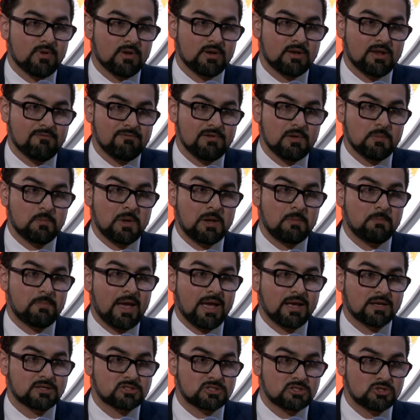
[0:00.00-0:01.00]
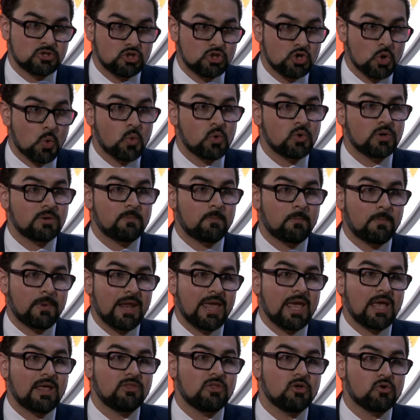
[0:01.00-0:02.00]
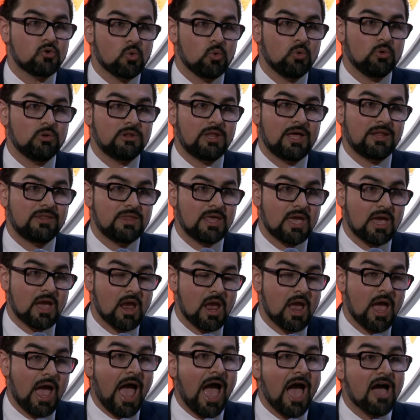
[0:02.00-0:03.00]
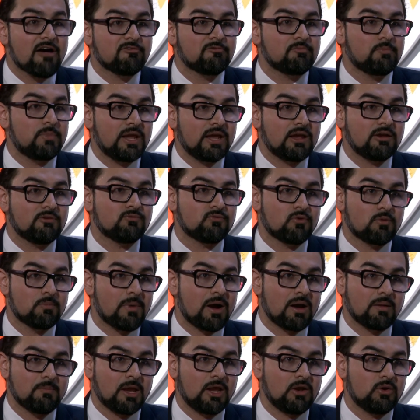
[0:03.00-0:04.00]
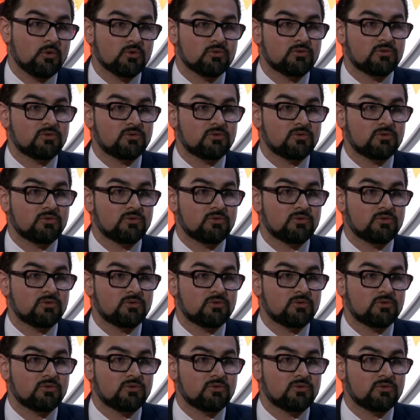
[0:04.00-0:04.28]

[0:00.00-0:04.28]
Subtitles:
development banks don't play the role that they have played for Barbados?